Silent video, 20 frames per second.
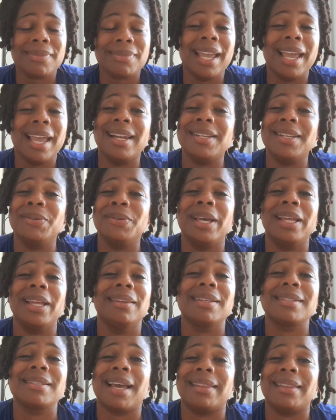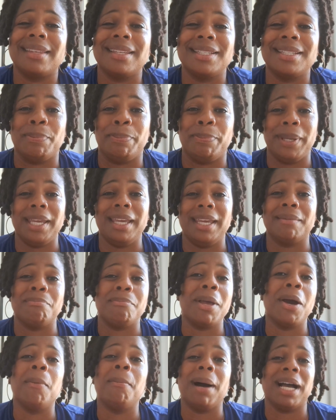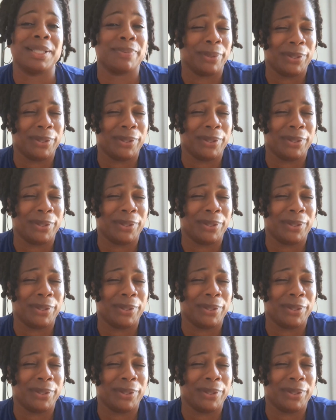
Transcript: And it looks like this big mailbox